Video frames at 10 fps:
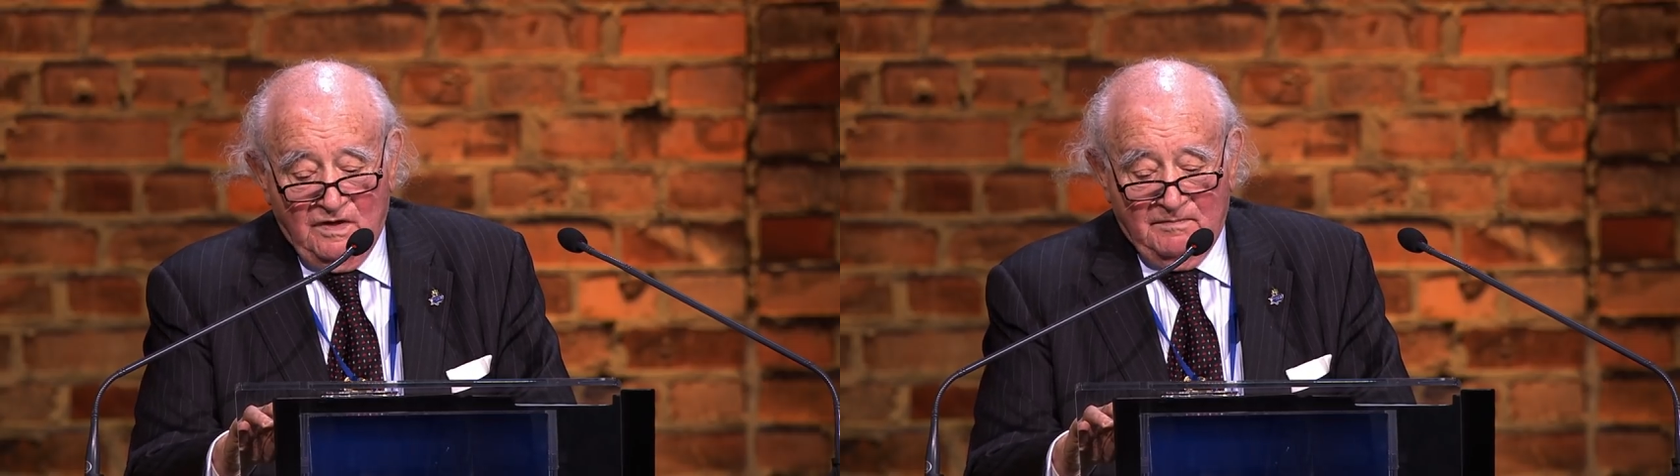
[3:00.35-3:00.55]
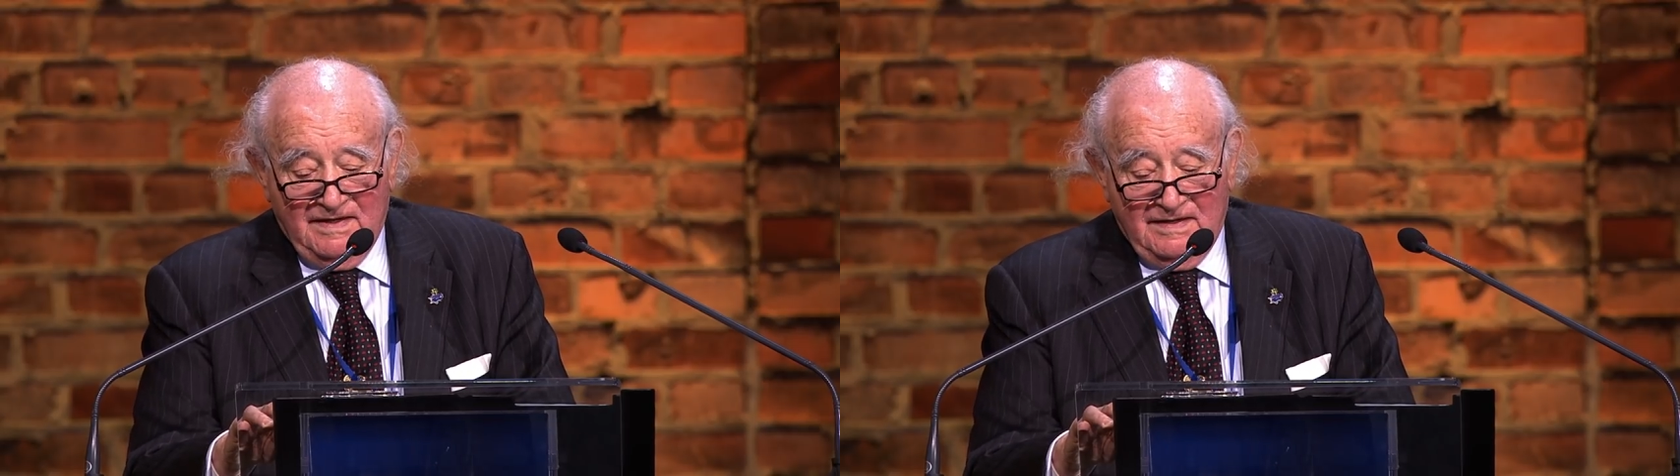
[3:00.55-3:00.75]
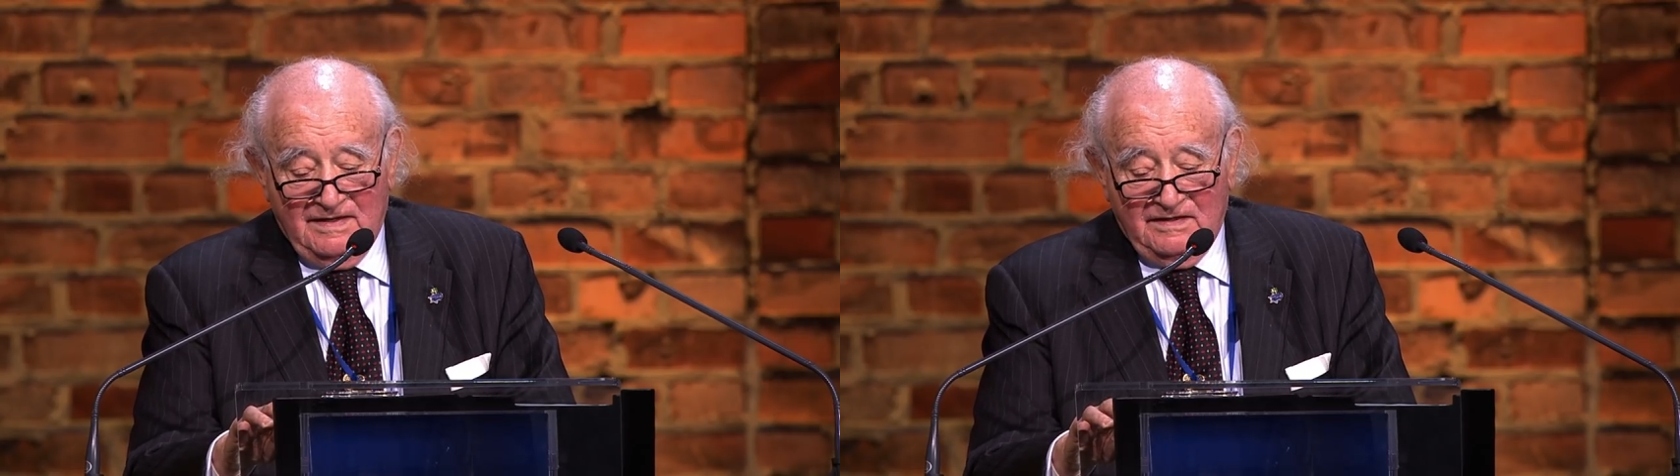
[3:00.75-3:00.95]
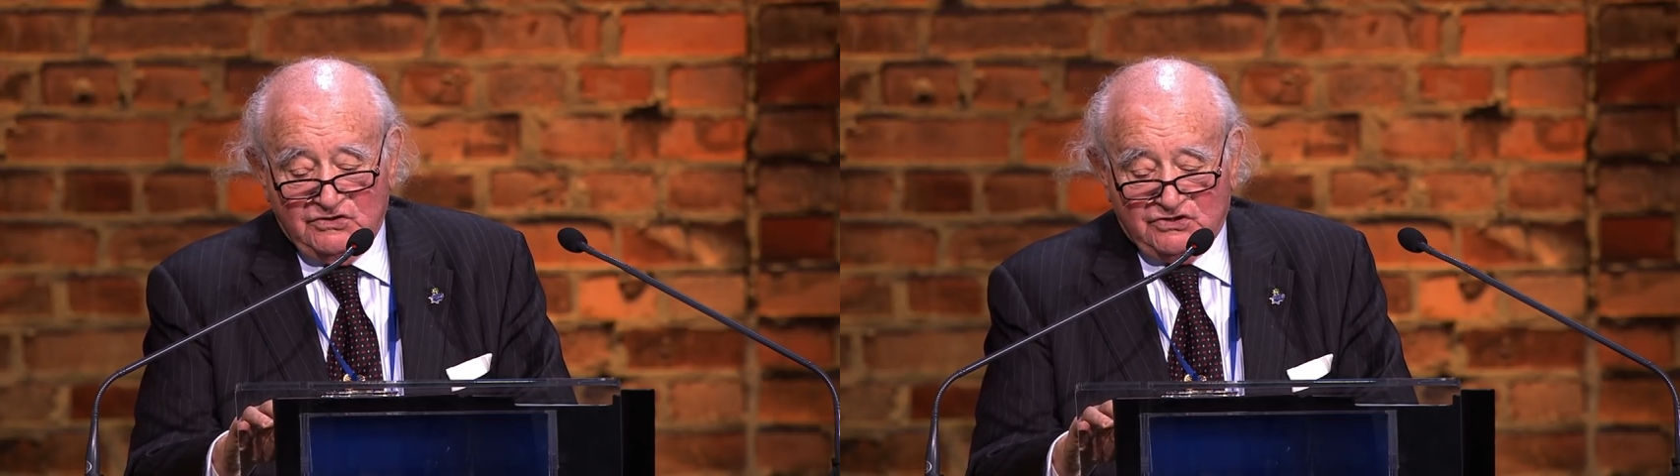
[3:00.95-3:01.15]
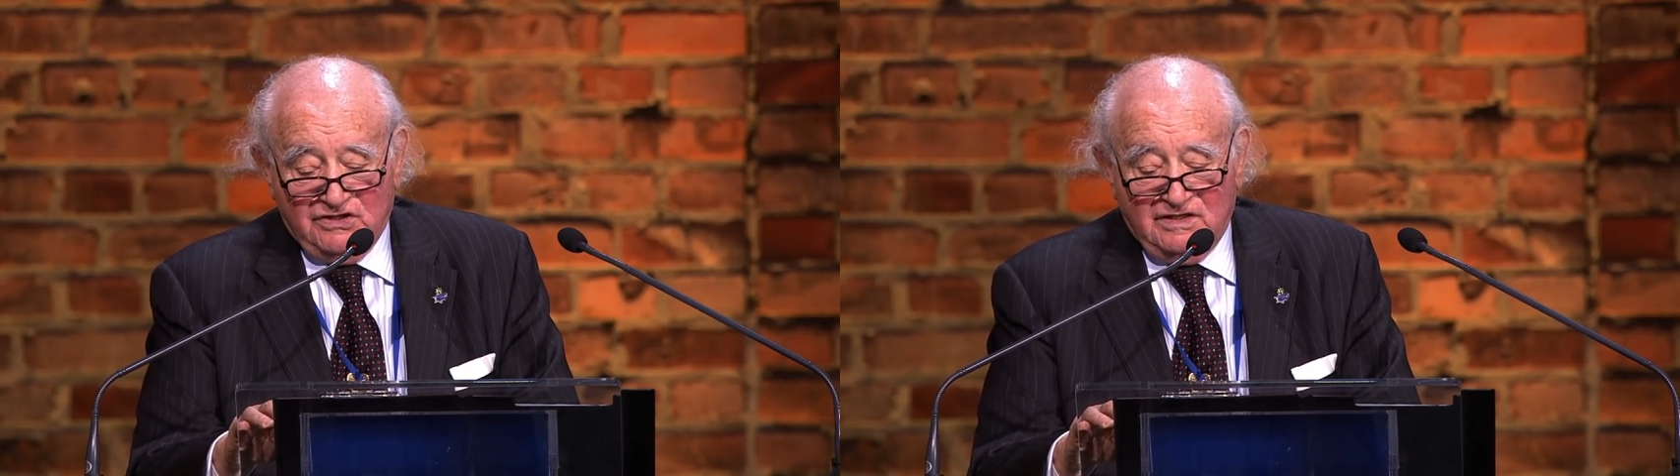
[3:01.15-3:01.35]
women,
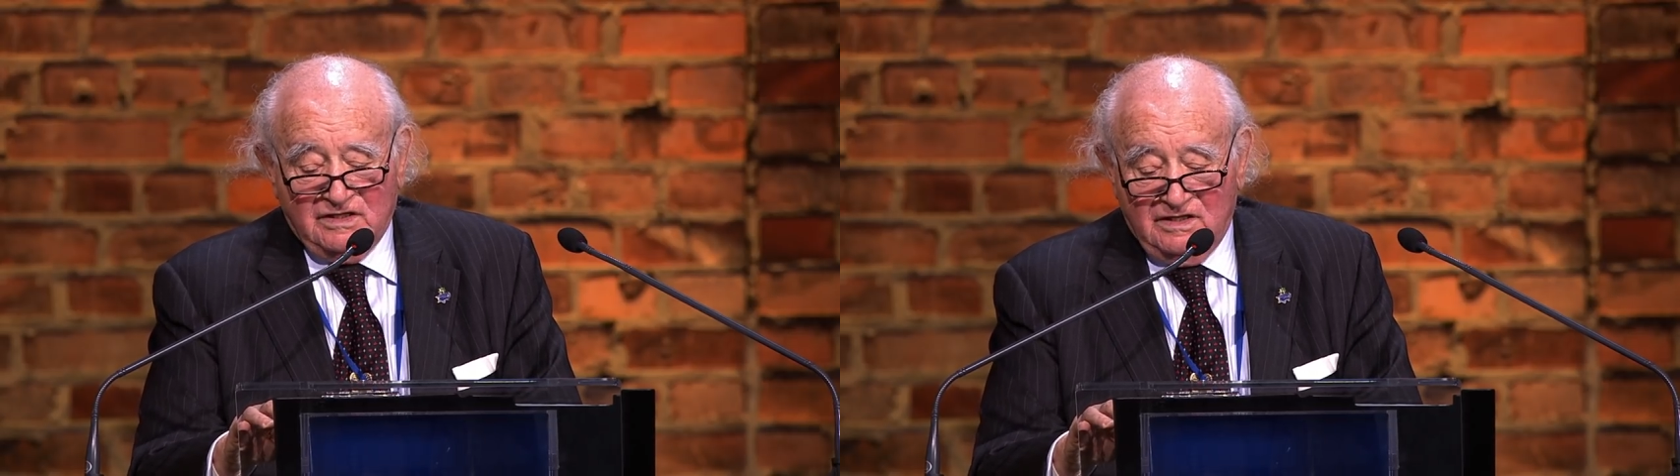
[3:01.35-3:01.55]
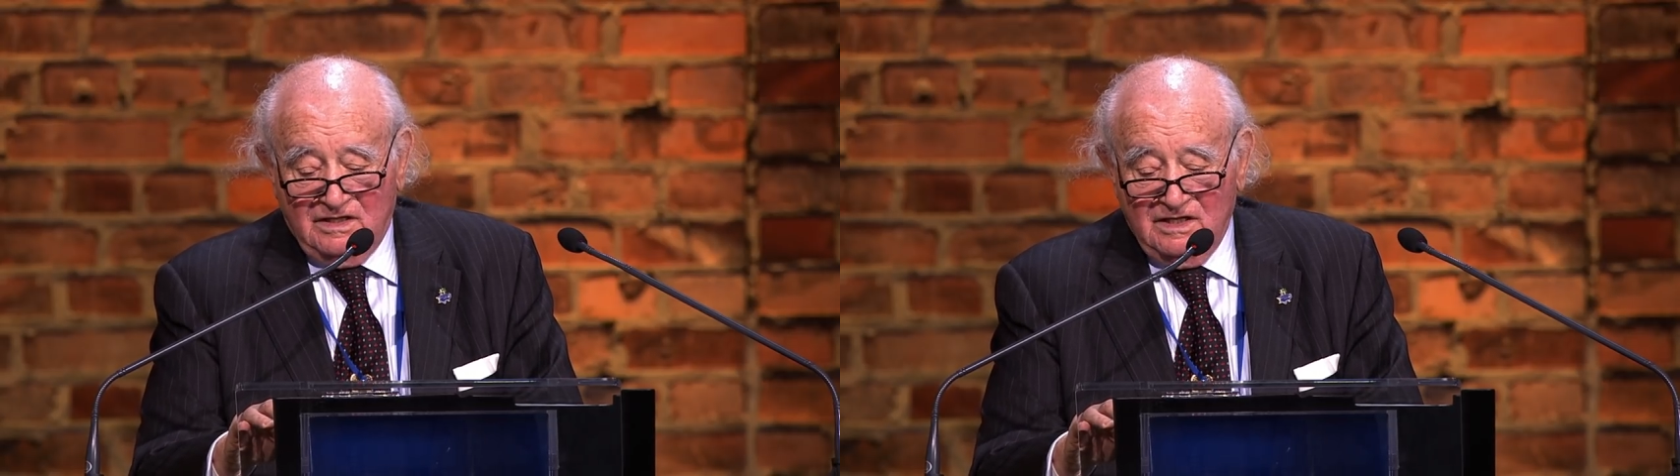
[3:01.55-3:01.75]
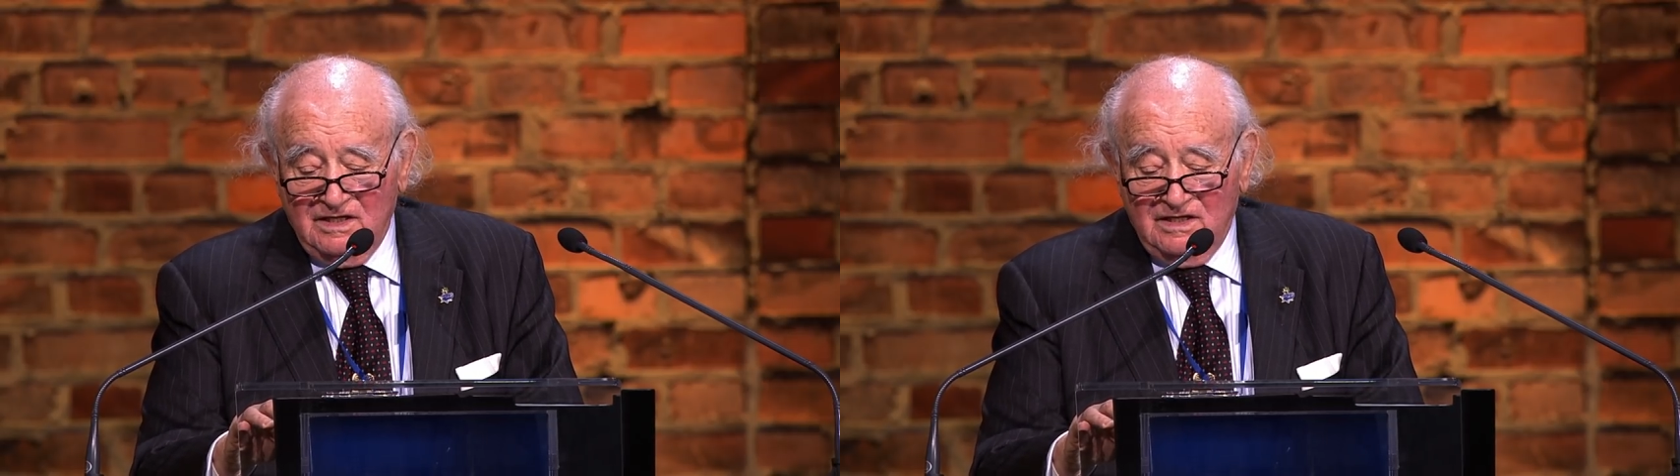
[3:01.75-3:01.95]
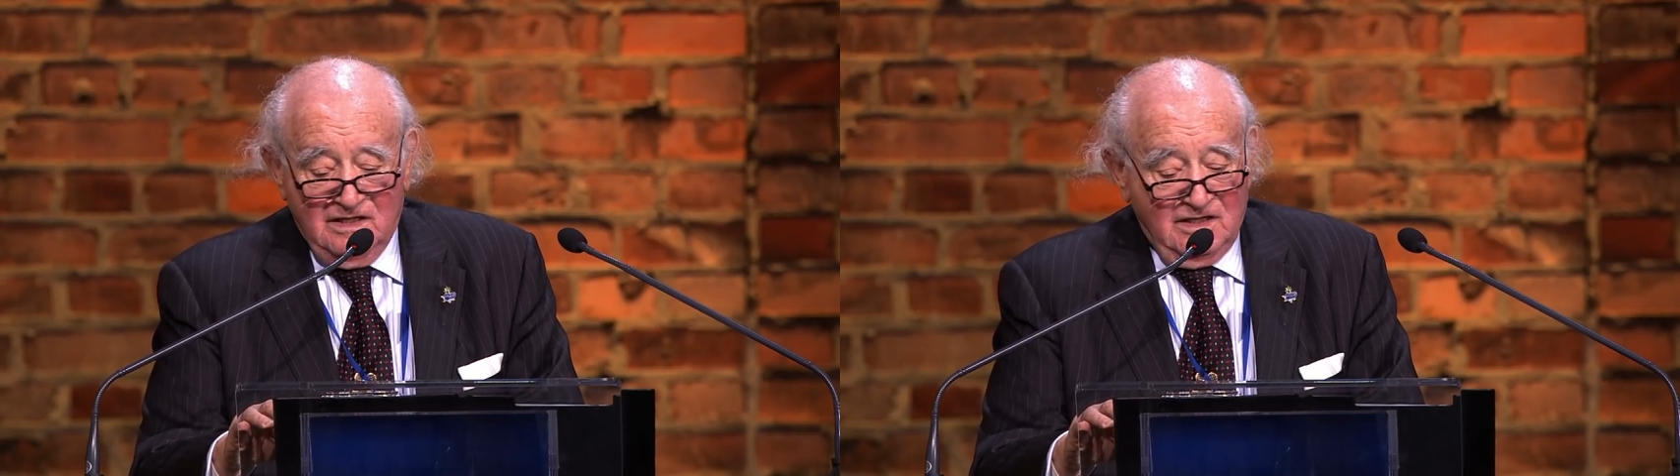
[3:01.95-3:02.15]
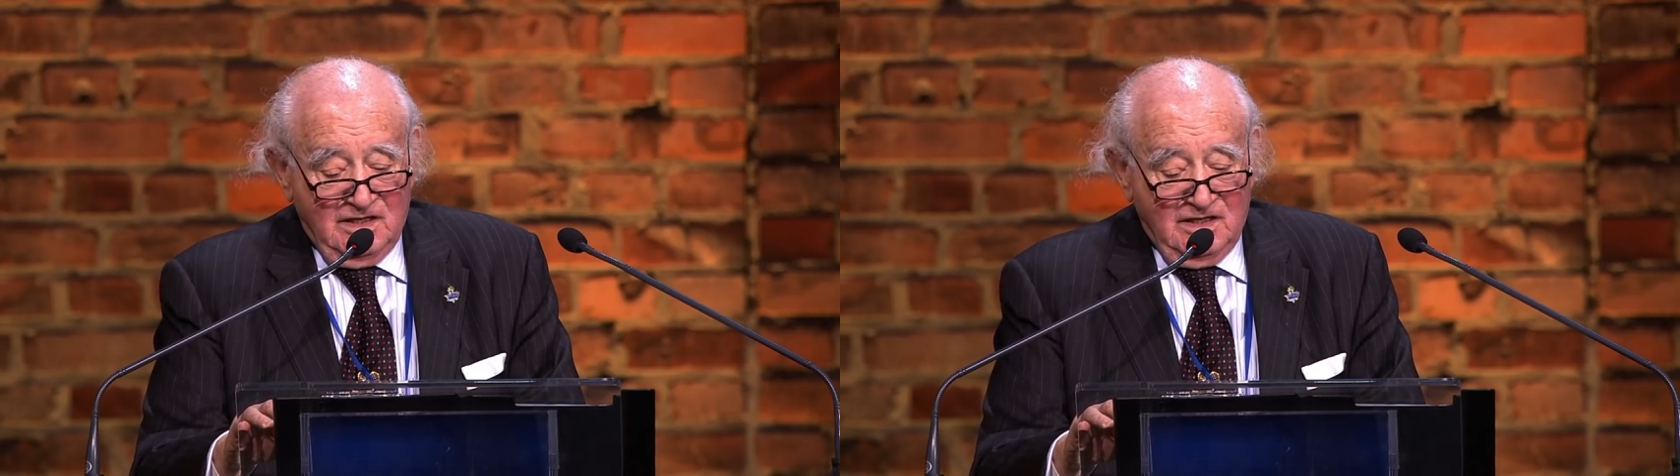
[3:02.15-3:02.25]
and children